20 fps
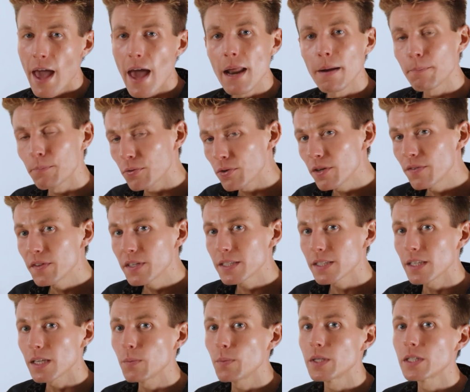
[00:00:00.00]
And
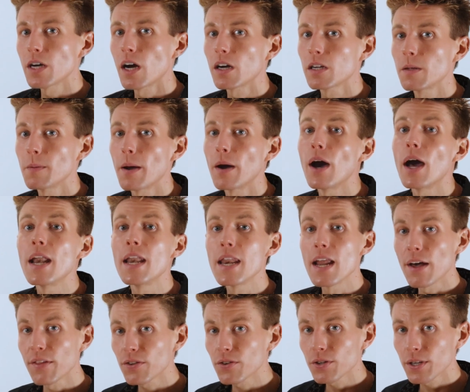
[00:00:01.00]
previously we talked about
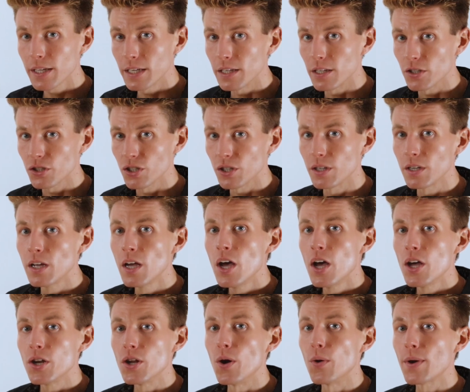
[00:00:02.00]
another condition
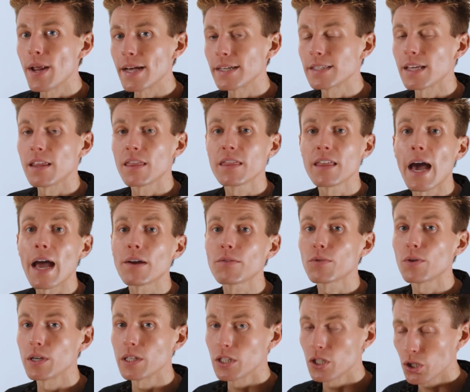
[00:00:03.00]
known as a
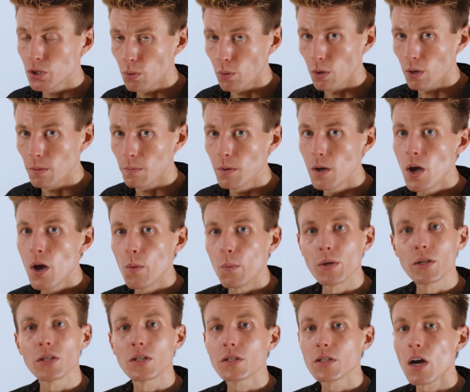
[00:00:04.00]
thyroid storm,
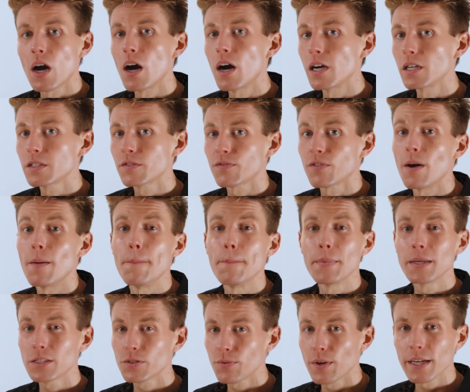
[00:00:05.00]
which is caused from
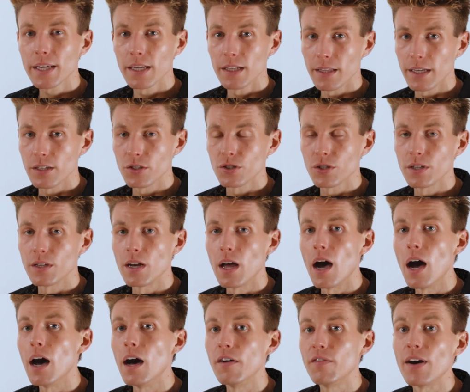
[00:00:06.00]
misregulation
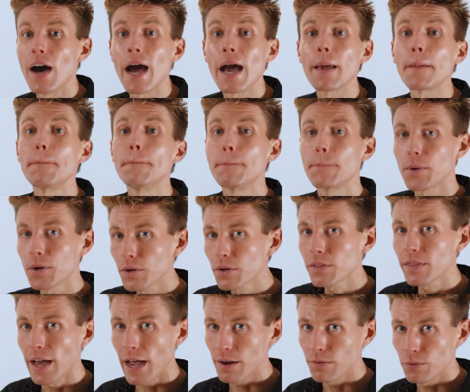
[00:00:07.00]
of
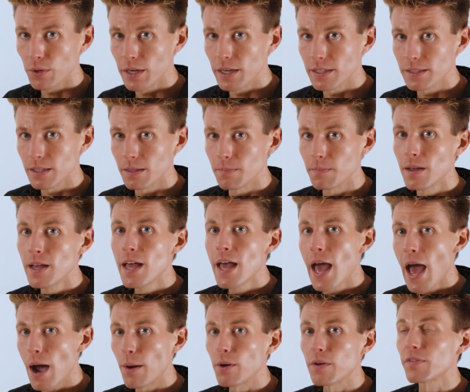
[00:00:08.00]
hyperthyroidism.
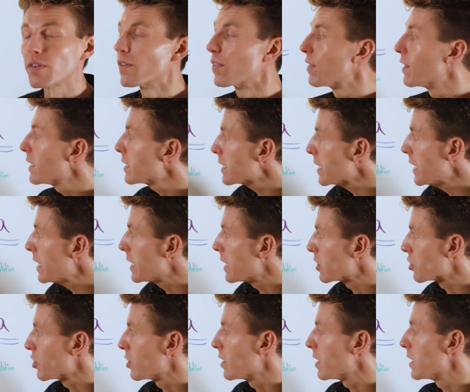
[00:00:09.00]
However, this
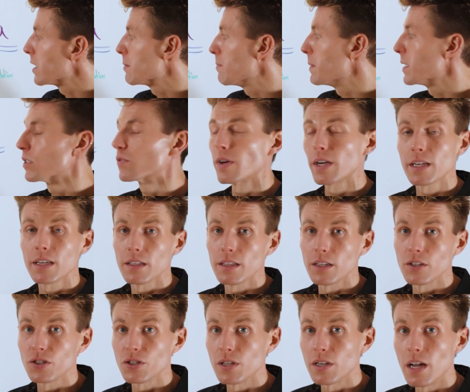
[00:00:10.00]
condition is
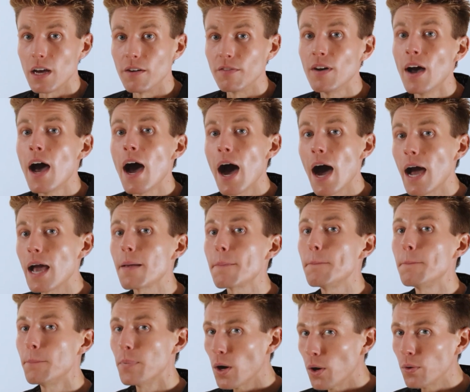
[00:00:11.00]
misregulation of
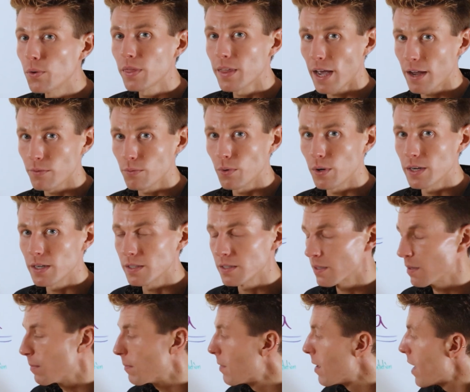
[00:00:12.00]

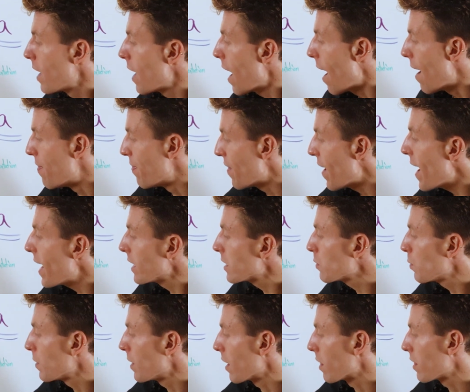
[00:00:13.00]
hypothyroidism. And
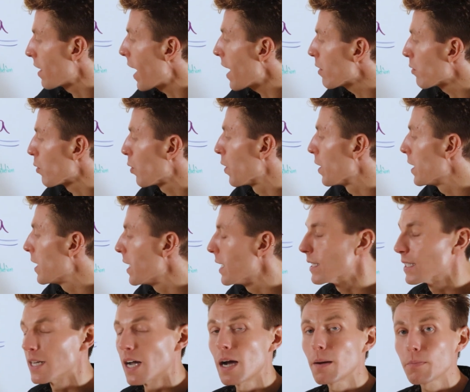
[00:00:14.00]
that's when the thyroid
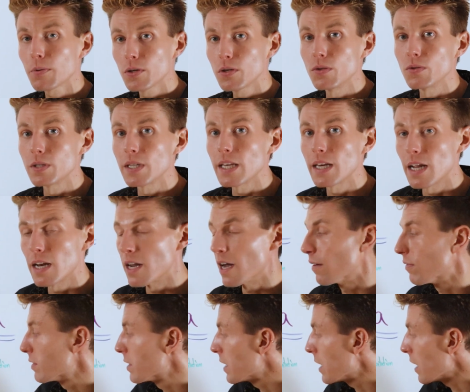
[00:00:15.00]
is not producing
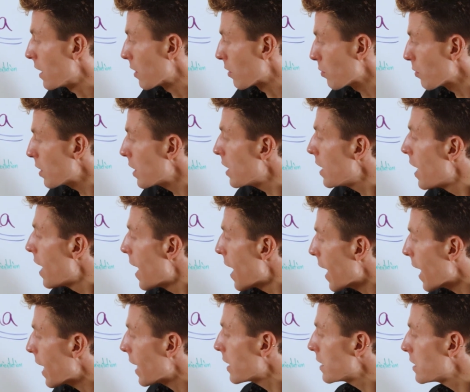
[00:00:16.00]
enough T3
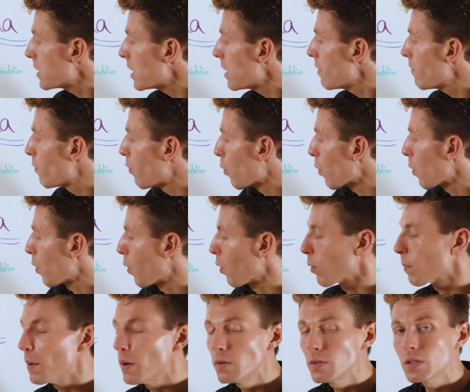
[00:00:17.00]
and T4
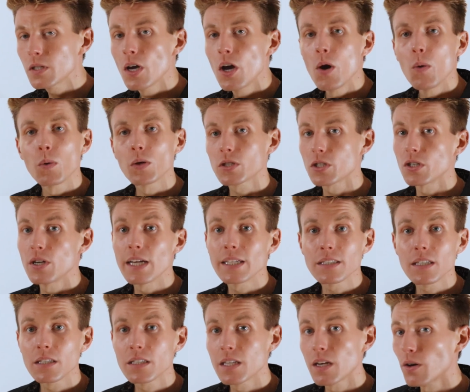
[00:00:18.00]
hormones, which are
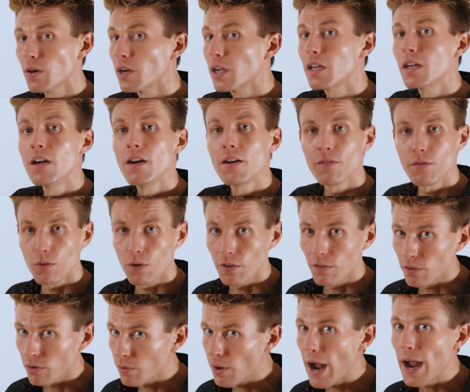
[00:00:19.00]
necessary for a
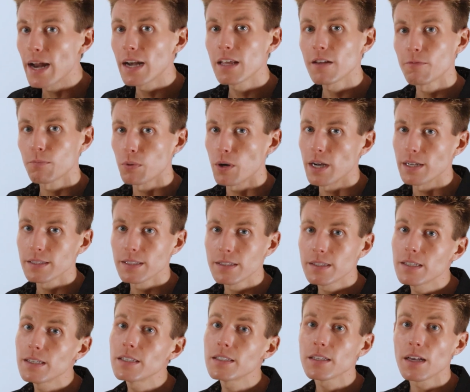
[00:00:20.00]
variety of
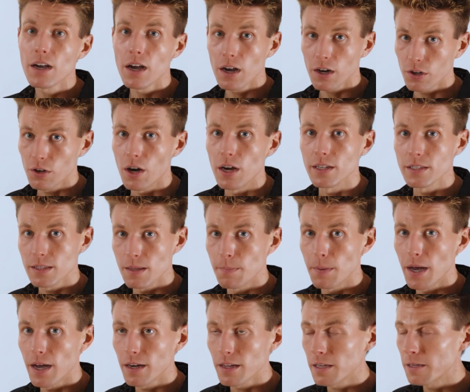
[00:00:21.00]
processes across the
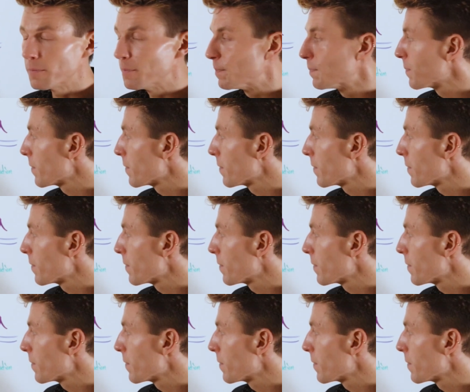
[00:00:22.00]
body.